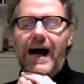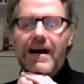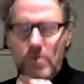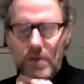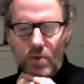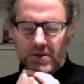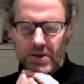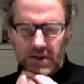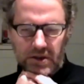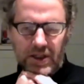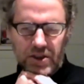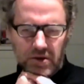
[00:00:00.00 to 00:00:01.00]
how
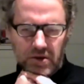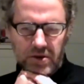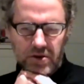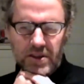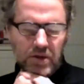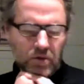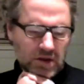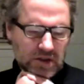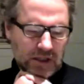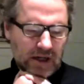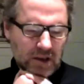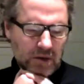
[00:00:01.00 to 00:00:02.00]
do you want to
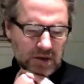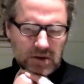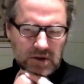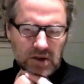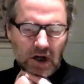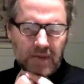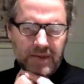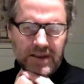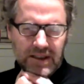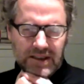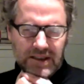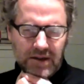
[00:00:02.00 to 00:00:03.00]
adopt? I mean, is, is there
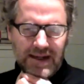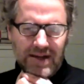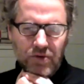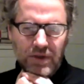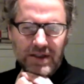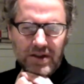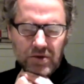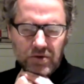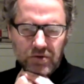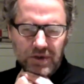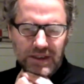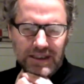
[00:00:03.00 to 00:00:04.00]
any real
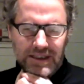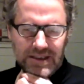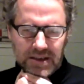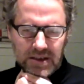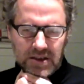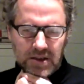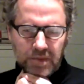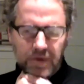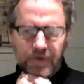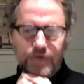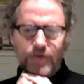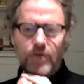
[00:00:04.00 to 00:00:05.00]
reason to
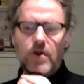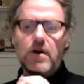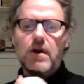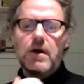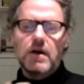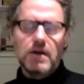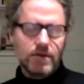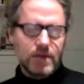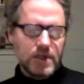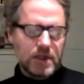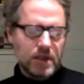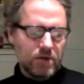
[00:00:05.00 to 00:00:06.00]
prefer
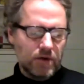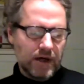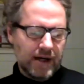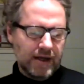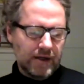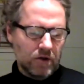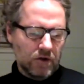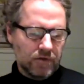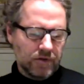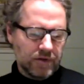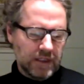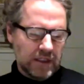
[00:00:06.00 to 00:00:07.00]
the UN over
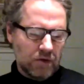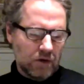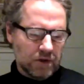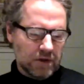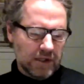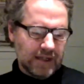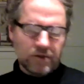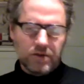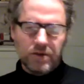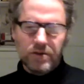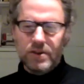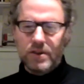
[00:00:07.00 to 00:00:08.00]
the quadrilateral
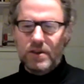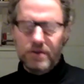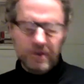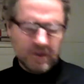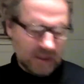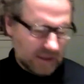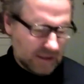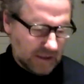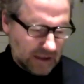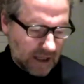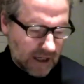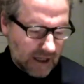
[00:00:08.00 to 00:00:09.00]

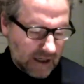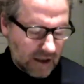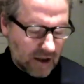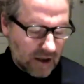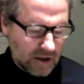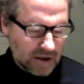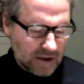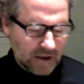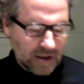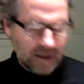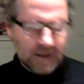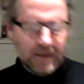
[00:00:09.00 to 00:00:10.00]
security dialogue?
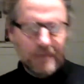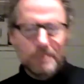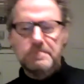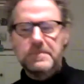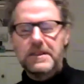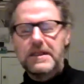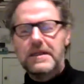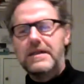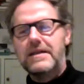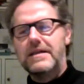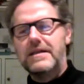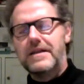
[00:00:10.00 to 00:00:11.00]
Um,
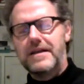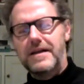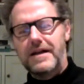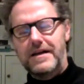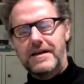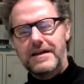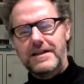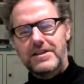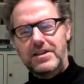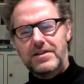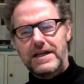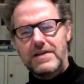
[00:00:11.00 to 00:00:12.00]
uh,
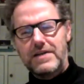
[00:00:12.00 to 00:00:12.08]
is there any